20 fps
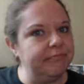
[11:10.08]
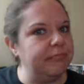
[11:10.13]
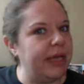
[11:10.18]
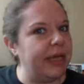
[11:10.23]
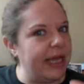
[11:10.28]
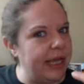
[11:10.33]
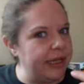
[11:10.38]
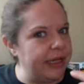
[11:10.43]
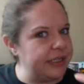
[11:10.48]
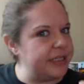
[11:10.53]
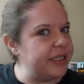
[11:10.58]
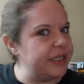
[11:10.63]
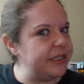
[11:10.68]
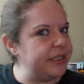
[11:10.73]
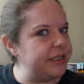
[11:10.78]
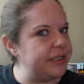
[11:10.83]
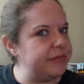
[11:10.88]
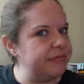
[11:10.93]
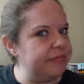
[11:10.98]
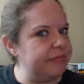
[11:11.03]
My accent
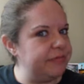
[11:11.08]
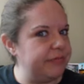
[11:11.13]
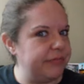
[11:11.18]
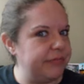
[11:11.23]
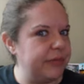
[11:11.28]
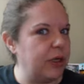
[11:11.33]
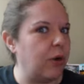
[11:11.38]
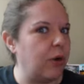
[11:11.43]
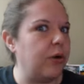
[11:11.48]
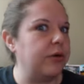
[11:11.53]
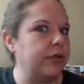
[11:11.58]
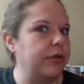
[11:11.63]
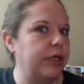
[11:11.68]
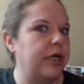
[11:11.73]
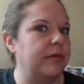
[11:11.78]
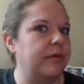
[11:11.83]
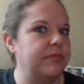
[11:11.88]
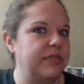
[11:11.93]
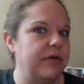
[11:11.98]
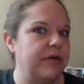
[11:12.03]
totally
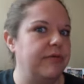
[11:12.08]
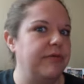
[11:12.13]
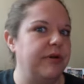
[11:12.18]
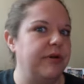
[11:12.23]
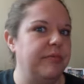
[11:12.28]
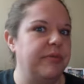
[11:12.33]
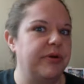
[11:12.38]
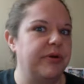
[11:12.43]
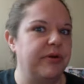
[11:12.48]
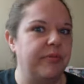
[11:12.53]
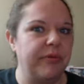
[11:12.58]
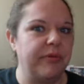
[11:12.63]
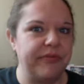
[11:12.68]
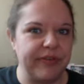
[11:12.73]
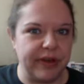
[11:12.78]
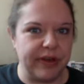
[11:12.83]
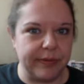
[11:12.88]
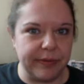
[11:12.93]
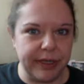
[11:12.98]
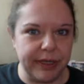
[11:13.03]
comes out when I'm around my
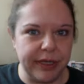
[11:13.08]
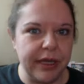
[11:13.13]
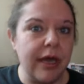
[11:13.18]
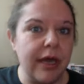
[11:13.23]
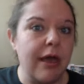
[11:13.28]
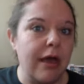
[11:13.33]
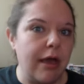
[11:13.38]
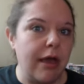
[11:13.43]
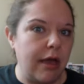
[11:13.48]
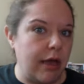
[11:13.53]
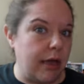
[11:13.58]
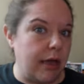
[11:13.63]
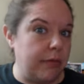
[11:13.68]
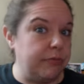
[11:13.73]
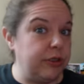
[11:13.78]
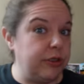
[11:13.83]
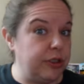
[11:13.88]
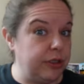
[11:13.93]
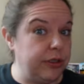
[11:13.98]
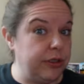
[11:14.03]
family.
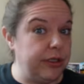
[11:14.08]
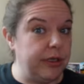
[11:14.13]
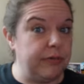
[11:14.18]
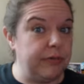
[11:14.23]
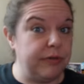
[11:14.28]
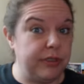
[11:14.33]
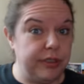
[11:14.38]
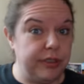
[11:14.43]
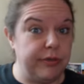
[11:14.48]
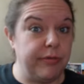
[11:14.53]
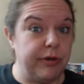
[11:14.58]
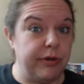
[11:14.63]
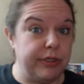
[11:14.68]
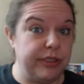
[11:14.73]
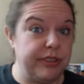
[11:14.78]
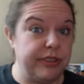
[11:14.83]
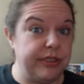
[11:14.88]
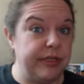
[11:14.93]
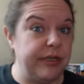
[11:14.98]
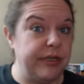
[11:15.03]
I'm sure that once you
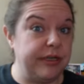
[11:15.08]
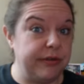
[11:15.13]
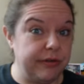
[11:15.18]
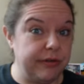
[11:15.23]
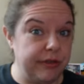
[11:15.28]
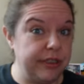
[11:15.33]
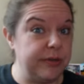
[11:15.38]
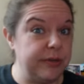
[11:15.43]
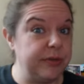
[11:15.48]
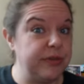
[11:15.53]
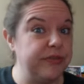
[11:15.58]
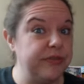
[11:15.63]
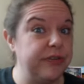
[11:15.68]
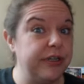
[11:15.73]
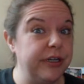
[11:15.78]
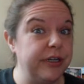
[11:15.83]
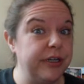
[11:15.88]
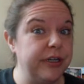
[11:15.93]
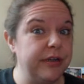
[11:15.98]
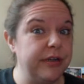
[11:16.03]
watch the Christmas
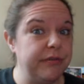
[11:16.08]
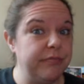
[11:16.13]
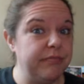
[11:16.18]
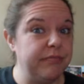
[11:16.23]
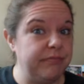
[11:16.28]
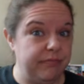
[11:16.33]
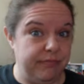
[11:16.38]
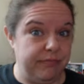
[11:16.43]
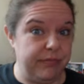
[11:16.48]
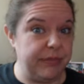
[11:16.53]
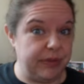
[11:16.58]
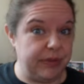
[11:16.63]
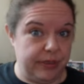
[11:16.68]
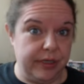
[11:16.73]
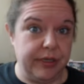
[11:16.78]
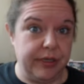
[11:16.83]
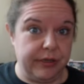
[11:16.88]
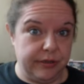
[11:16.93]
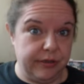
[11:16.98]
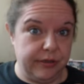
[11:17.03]
vlog,
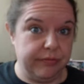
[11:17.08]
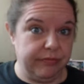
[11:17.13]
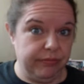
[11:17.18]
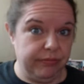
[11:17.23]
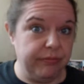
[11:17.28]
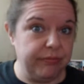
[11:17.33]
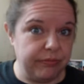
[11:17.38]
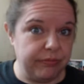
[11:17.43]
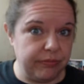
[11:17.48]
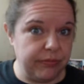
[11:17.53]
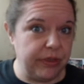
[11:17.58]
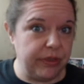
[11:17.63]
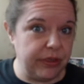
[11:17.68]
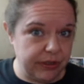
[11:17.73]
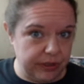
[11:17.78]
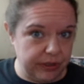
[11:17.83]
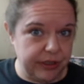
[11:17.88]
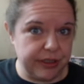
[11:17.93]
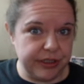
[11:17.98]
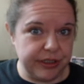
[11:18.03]
you'll
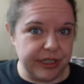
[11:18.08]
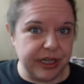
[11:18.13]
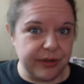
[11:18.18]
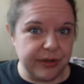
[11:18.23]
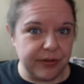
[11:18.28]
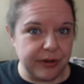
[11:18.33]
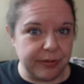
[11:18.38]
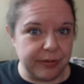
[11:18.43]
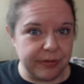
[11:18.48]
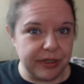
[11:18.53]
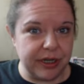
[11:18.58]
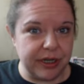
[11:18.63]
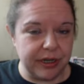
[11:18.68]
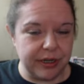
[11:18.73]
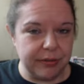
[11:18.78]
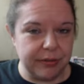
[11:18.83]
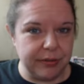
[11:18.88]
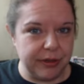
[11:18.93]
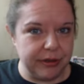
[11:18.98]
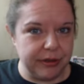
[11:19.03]
understand what I'm
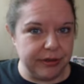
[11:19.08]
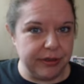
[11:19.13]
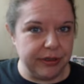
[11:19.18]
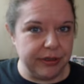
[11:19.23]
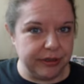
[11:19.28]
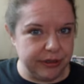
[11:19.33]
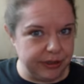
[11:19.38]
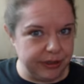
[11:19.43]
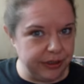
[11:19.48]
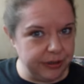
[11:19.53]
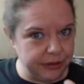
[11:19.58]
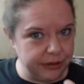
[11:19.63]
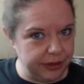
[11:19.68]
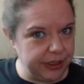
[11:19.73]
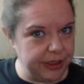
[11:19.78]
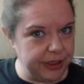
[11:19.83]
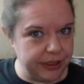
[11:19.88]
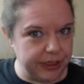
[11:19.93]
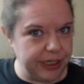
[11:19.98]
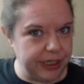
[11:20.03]
talking about. You'll
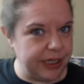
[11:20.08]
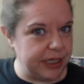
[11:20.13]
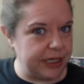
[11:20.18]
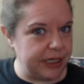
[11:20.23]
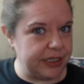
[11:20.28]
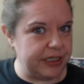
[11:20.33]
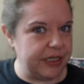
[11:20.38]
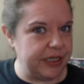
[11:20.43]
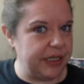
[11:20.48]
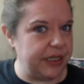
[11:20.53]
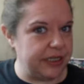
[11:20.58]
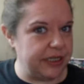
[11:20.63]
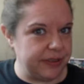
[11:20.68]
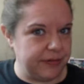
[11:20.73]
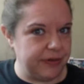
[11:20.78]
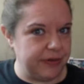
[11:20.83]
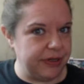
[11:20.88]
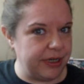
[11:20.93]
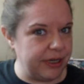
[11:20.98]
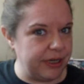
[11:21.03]
hear the accent, because
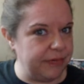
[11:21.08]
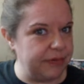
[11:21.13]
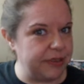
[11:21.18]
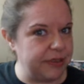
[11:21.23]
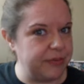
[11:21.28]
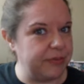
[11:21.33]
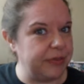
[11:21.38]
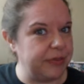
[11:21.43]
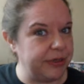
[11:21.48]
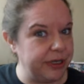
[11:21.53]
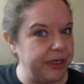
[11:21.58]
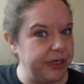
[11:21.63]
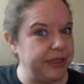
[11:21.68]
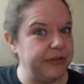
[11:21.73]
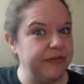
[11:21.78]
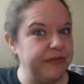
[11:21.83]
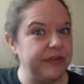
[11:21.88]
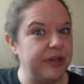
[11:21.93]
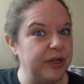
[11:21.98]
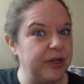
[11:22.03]
when I was playing
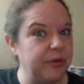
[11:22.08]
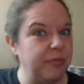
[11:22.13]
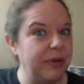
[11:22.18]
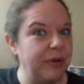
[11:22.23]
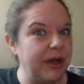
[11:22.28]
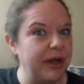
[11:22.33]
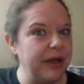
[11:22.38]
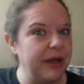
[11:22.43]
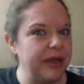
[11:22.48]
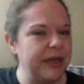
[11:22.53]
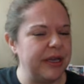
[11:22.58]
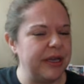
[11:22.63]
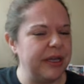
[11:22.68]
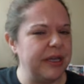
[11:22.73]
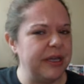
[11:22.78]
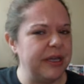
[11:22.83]
the video back,